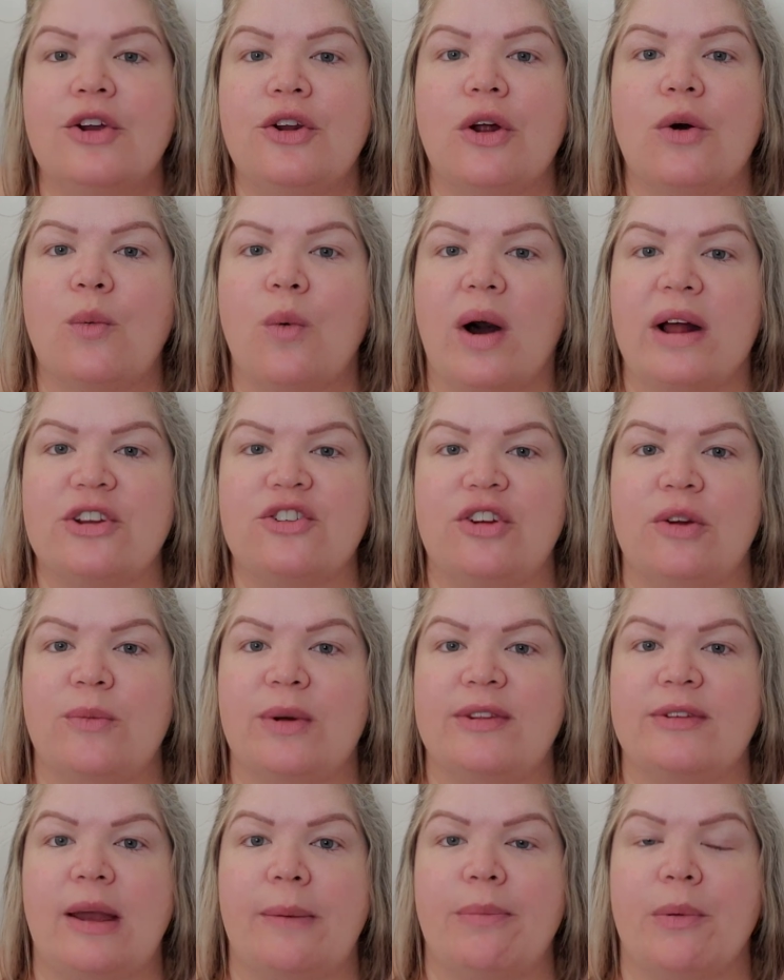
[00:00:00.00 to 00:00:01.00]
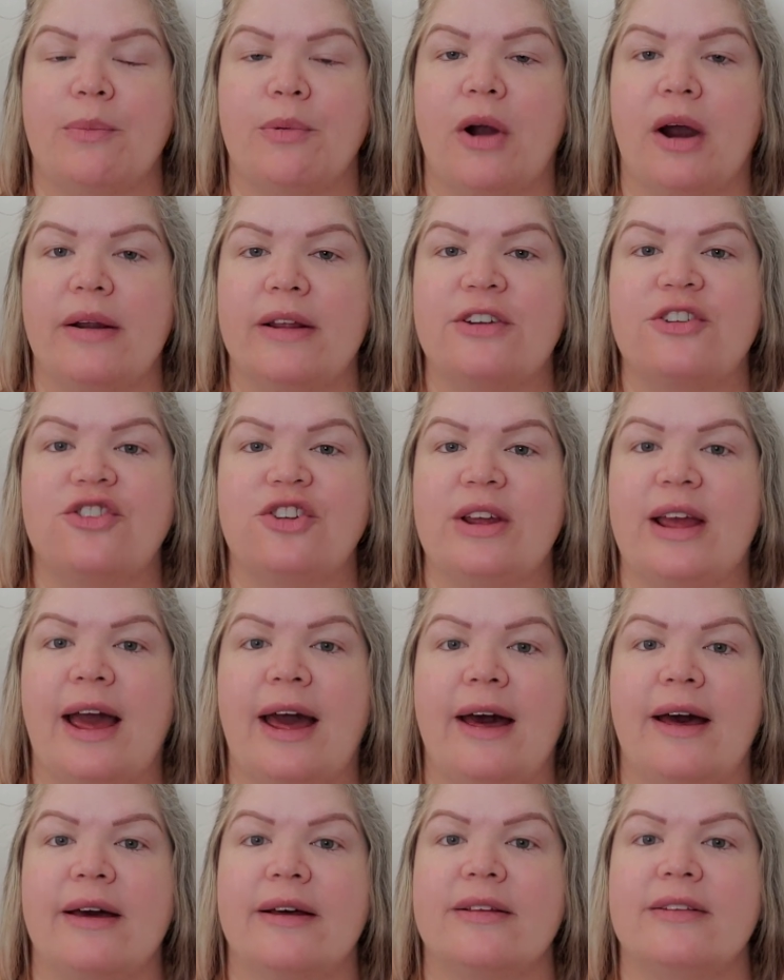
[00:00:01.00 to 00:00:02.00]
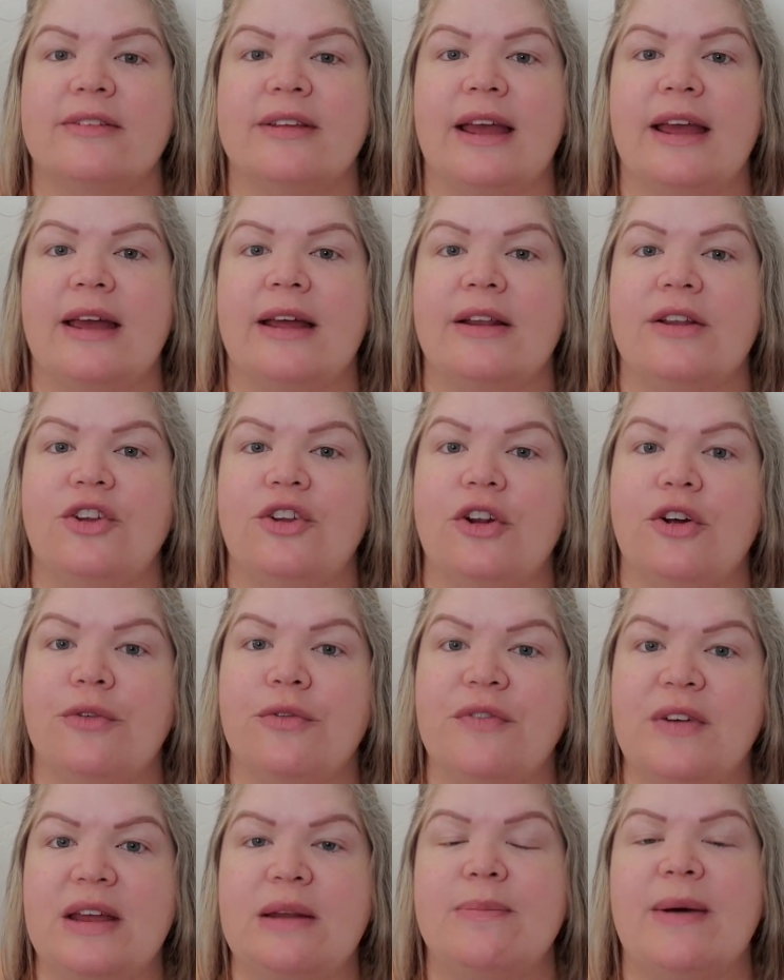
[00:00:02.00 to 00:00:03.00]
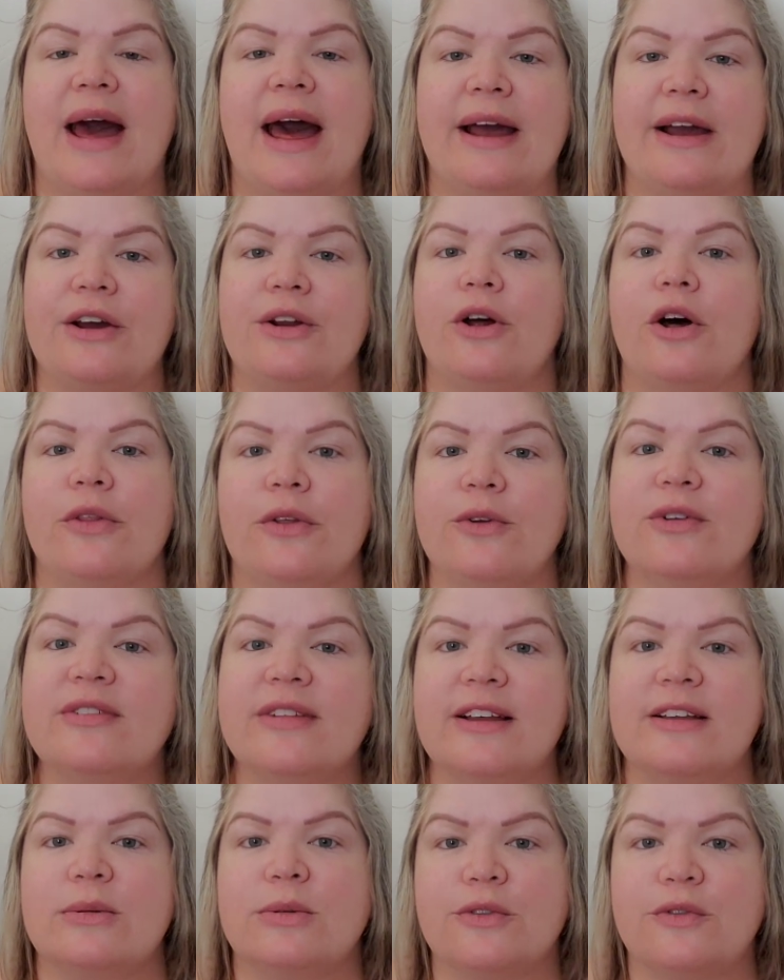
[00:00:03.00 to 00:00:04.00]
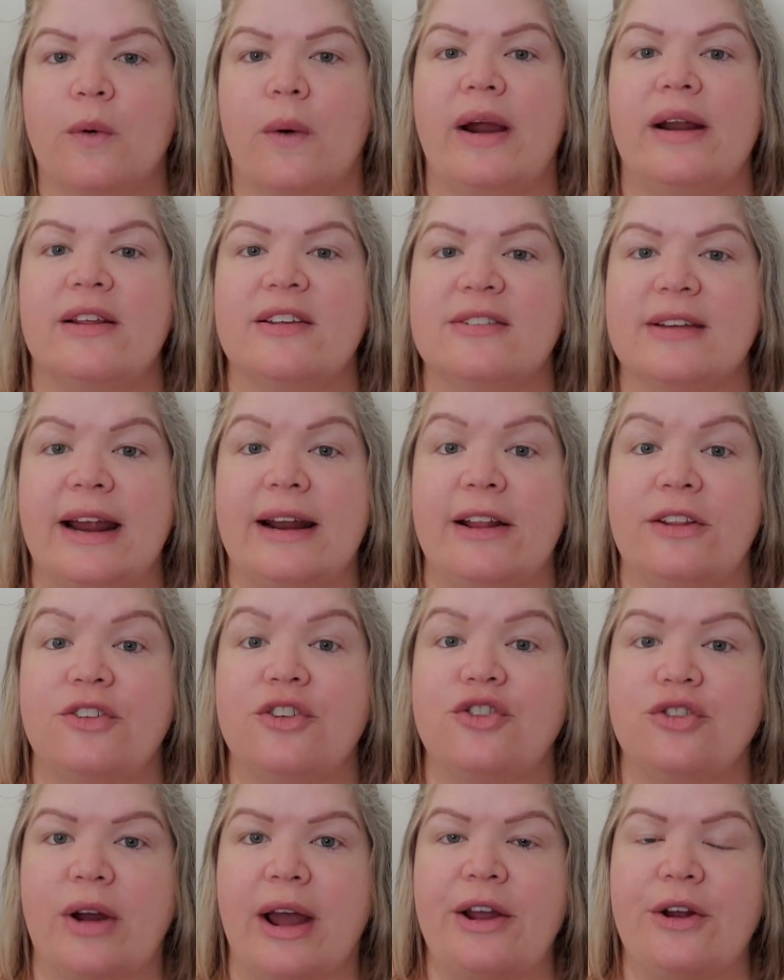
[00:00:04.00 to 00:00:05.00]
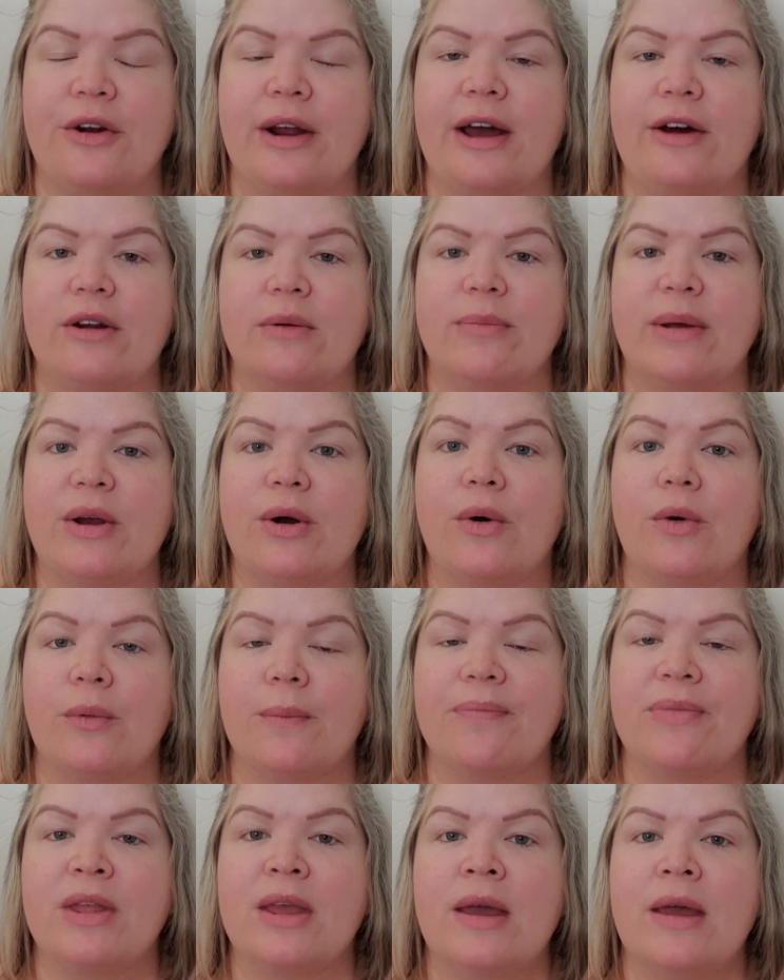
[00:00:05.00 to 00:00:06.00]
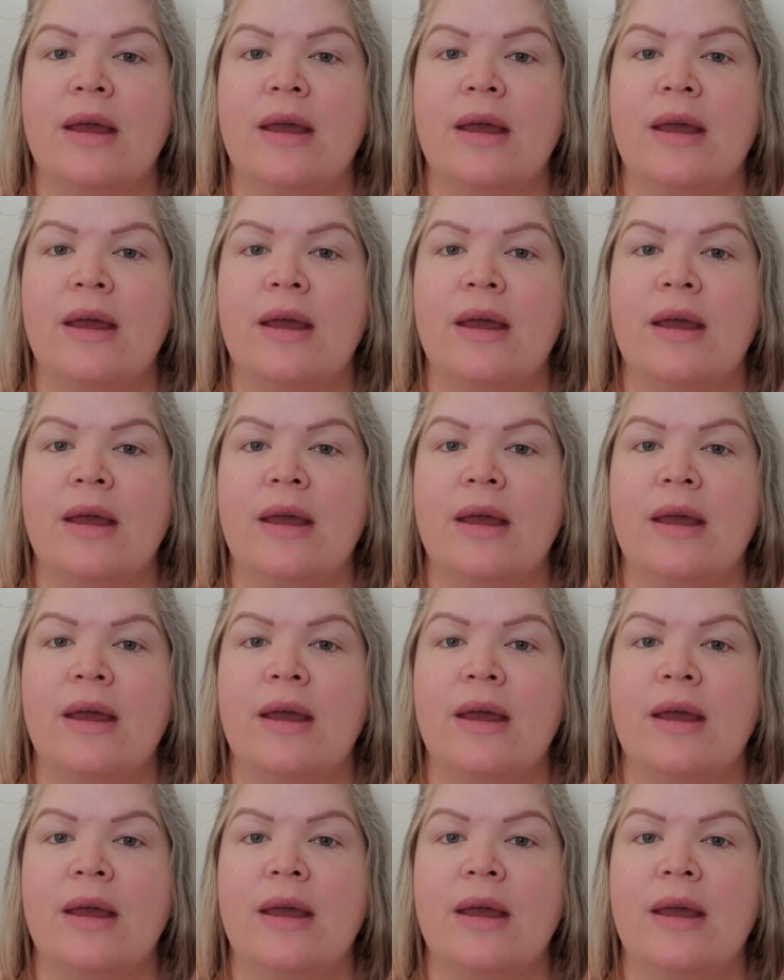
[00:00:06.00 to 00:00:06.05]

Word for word: you know, watching what type of products she has and, you know, feedback and all those things before I decided to try her out in my home.